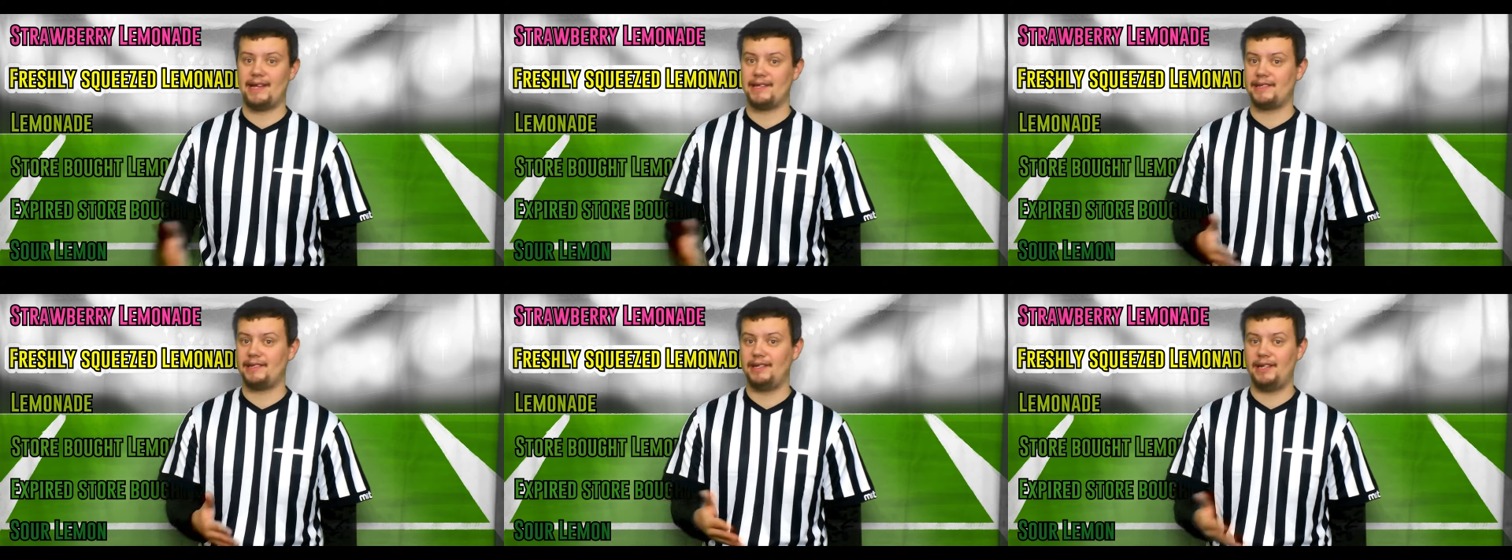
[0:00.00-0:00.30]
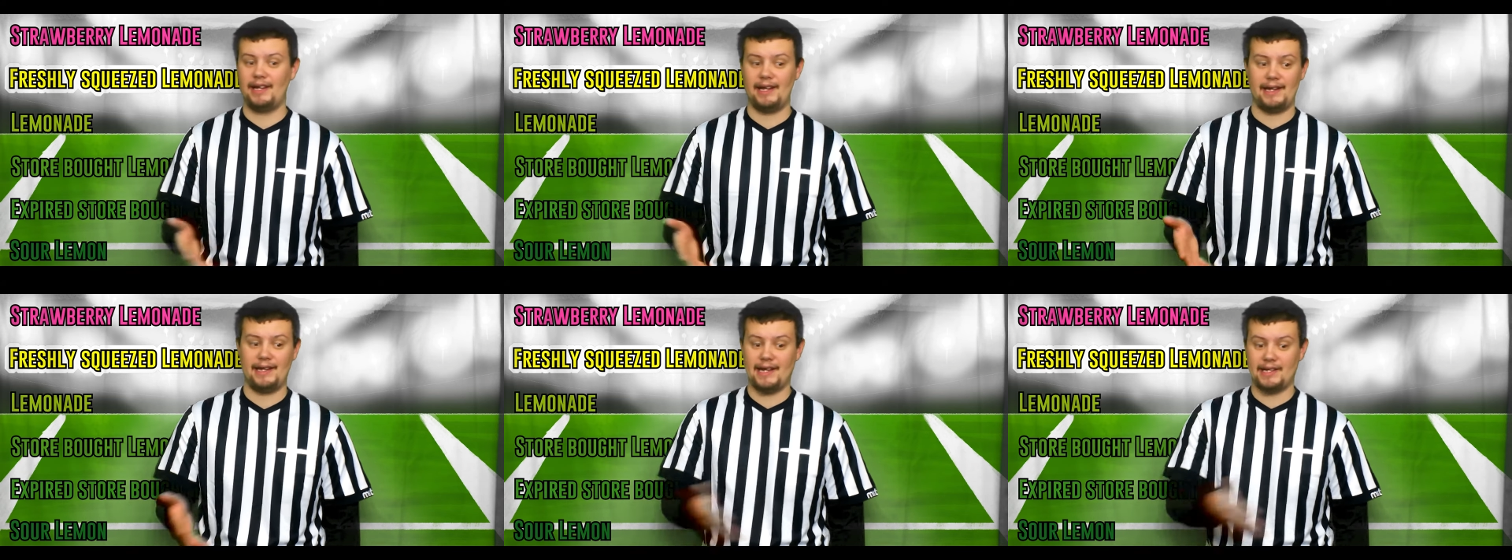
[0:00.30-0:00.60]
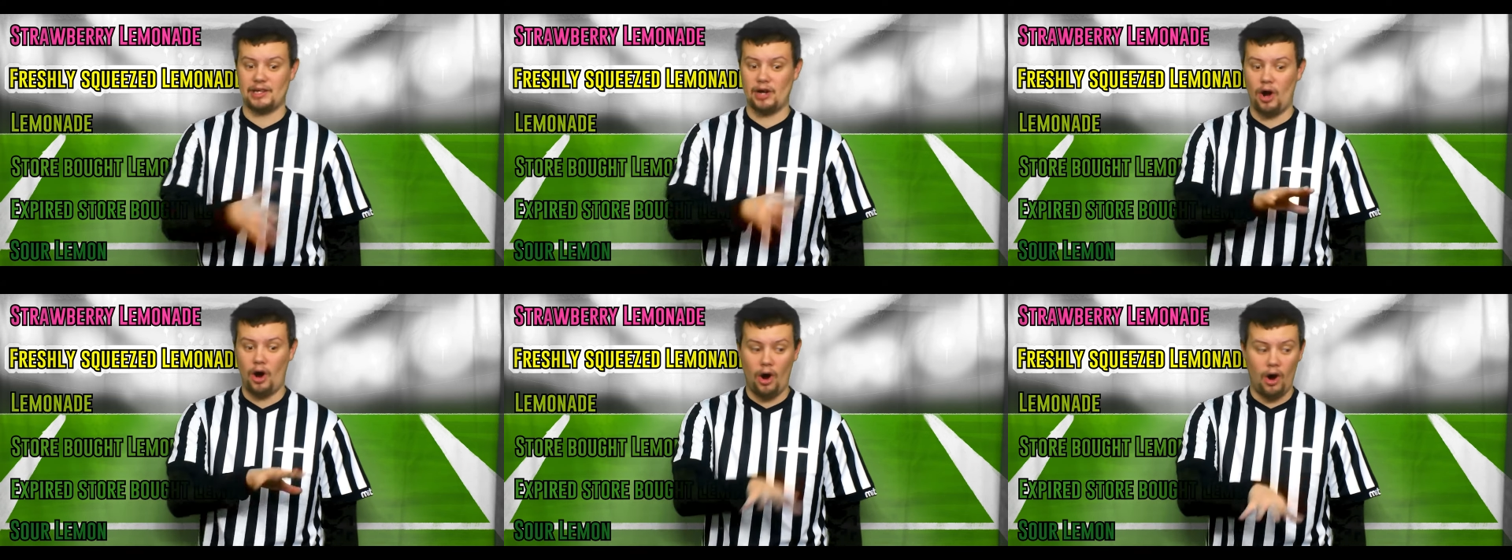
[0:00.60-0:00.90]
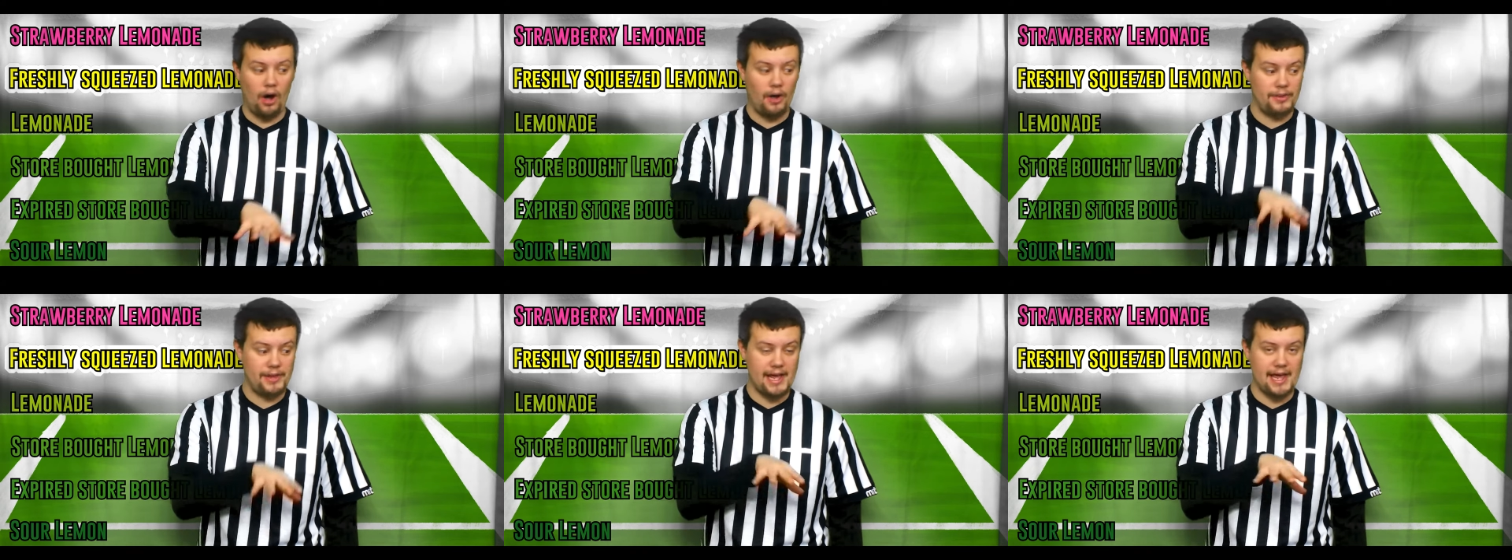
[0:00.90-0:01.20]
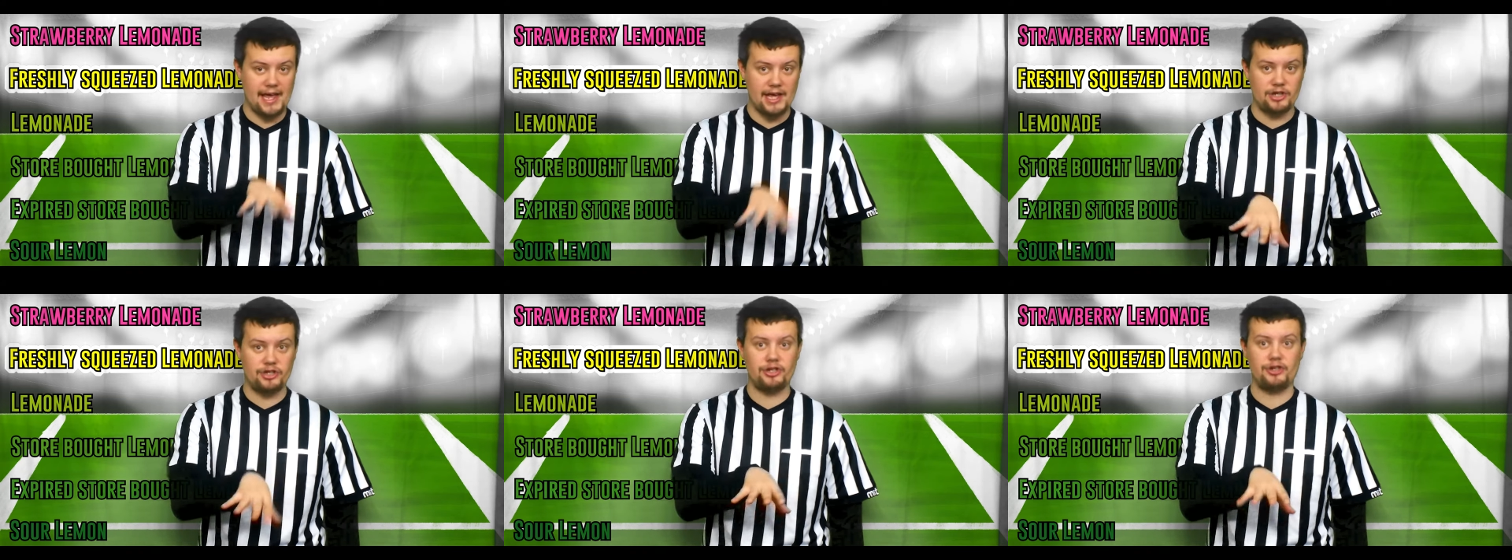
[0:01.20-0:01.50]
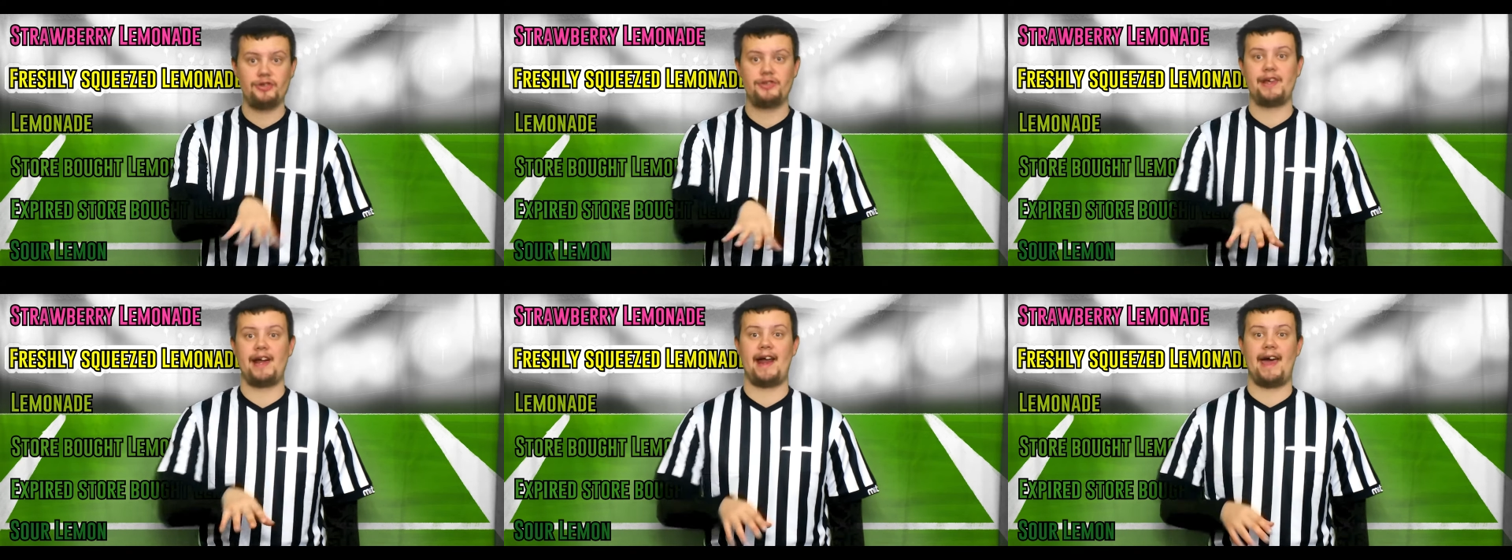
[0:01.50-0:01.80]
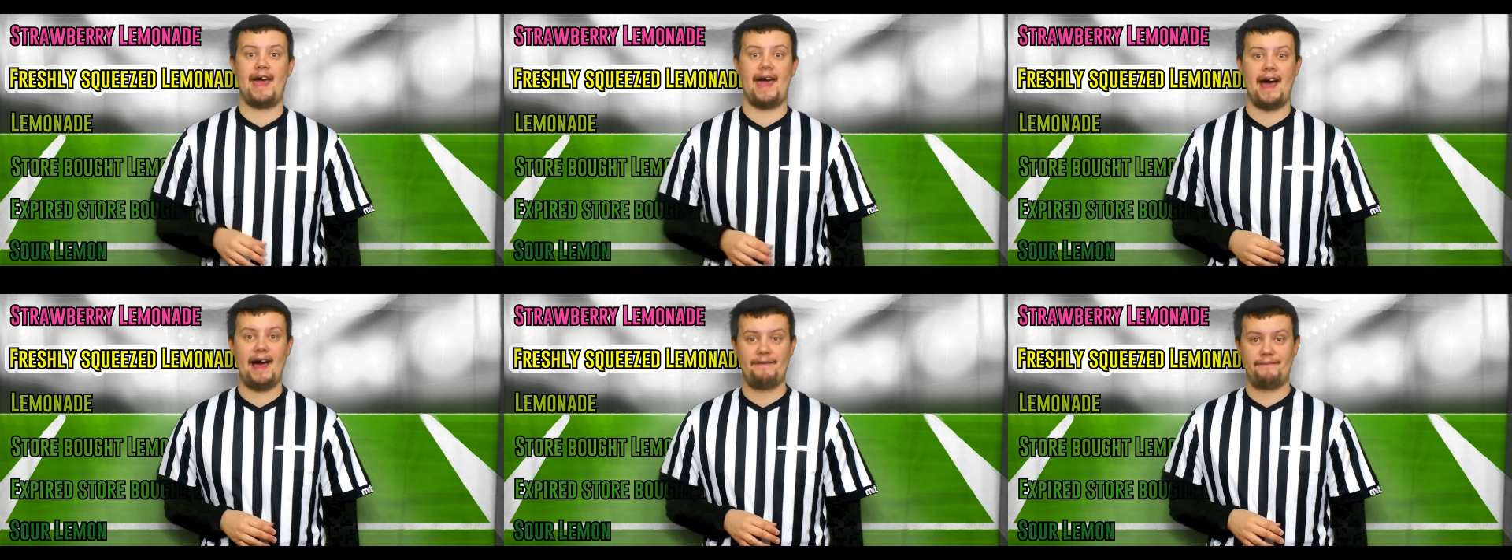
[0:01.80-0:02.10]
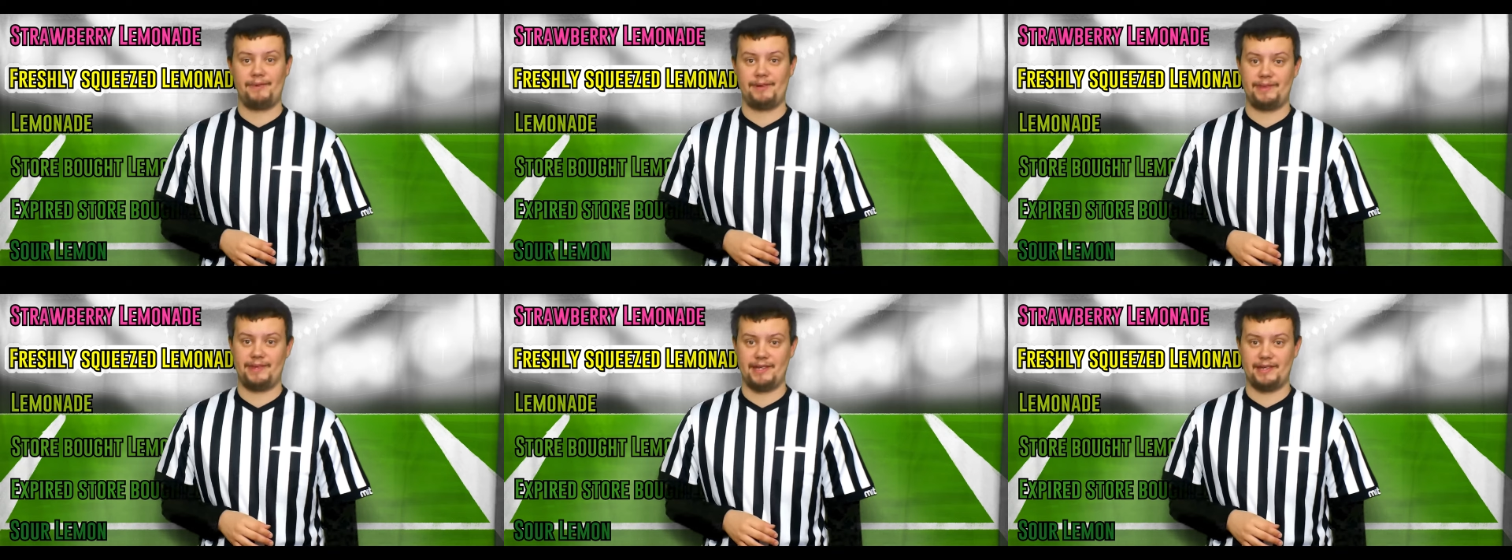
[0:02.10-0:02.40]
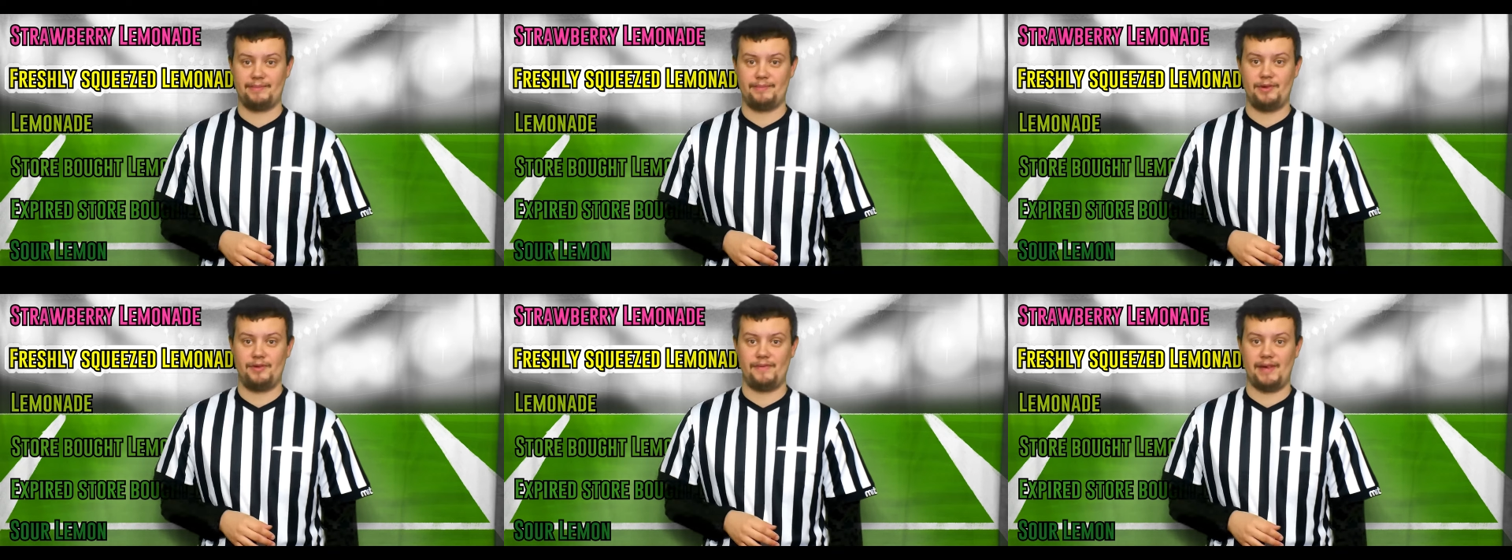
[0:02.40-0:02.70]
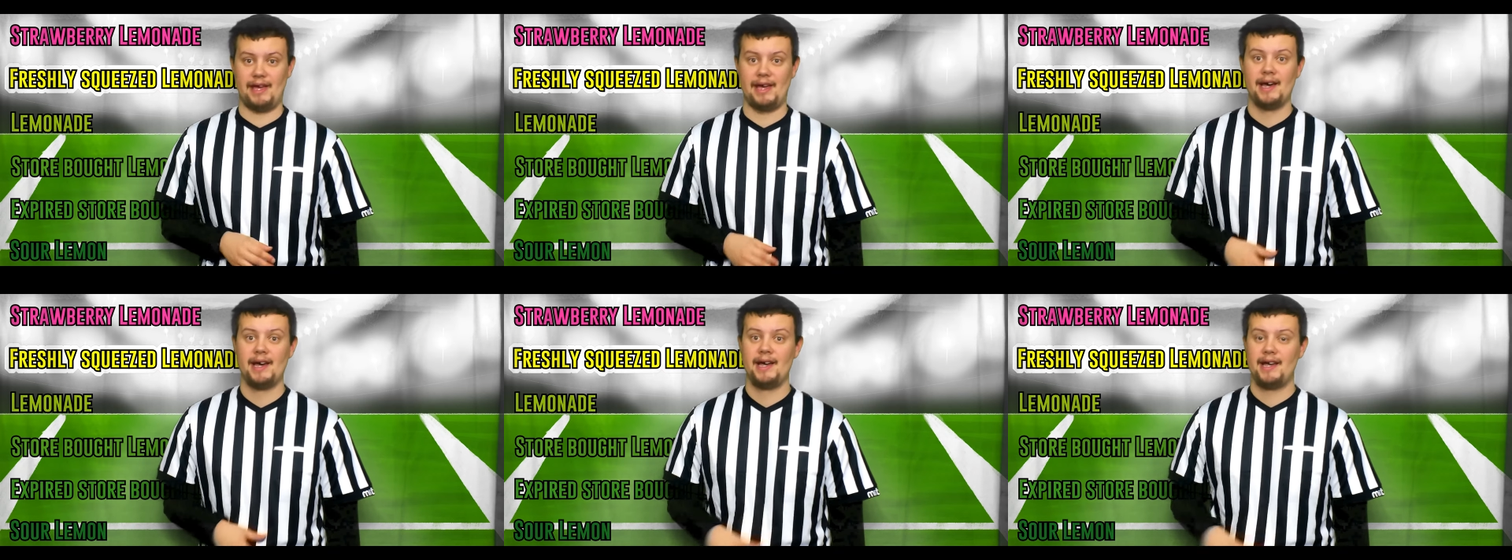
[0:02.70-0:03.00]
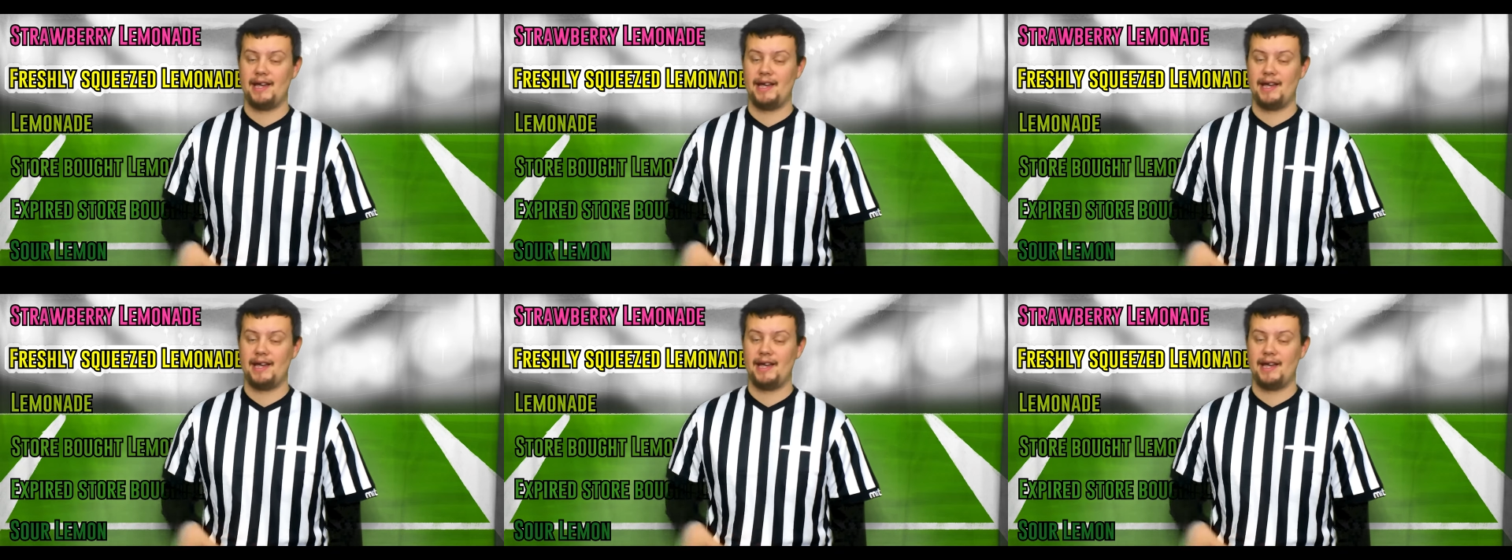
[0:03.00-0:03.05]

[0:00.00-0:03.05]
That's all the issues that I have with this movie,